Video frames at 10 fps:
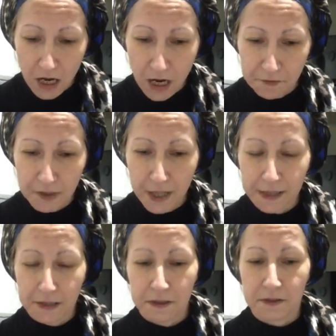I feel
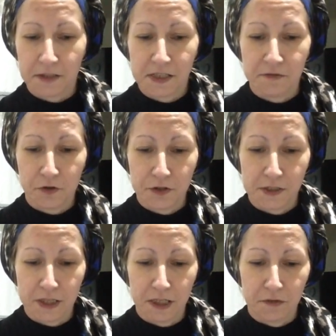like this
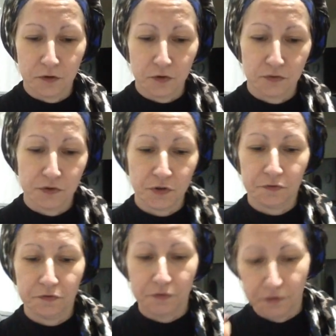verse, and if you sort
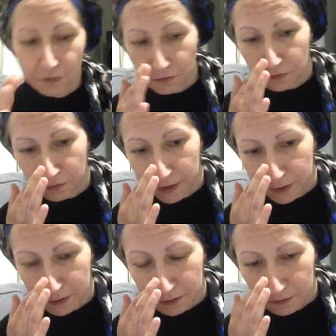of read
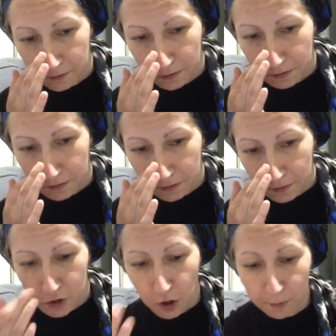the
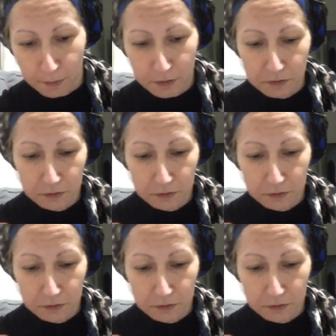top,